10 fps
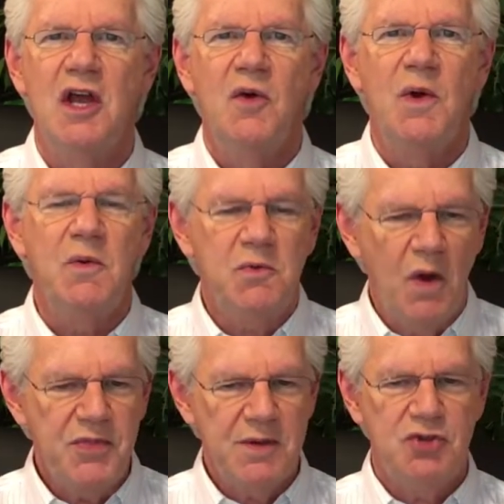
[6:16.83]
We would
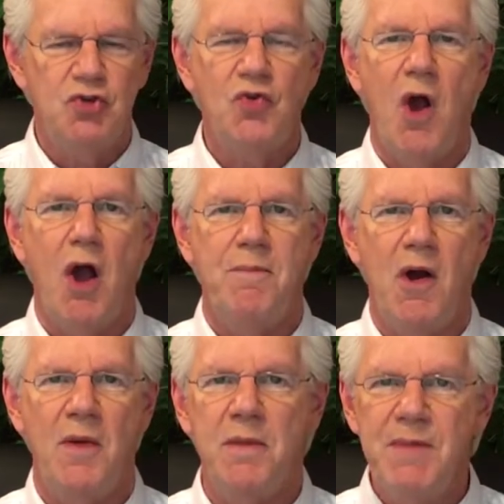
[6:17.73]
want them to draw
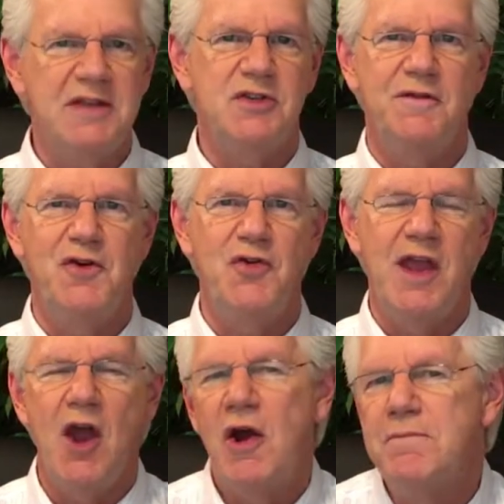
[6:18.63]
upon the best of who
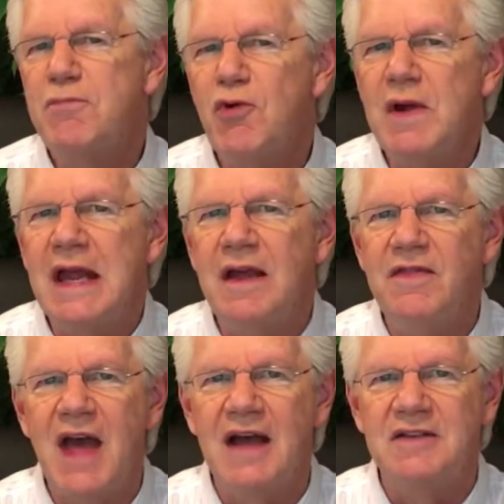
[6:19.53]
they are and bring
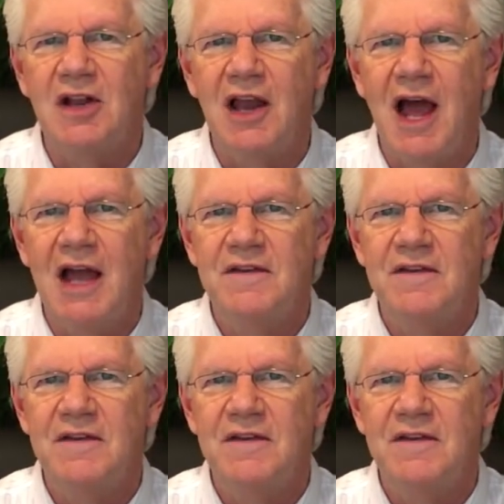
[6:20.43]
that to life.